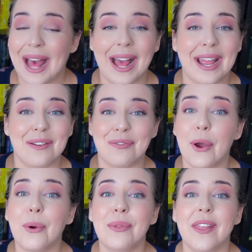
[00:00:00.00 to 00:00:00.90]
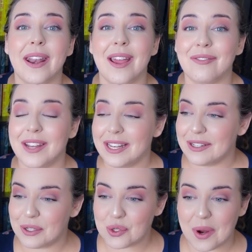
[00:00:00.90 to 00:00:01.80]
I have known that I've
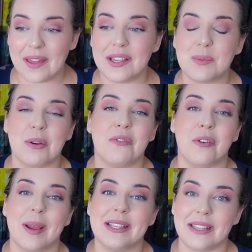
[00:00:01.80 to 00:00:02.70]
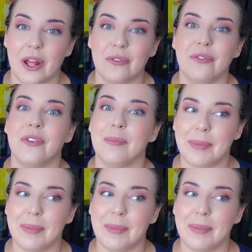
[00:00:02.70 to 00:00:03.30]
needed to try this book for myself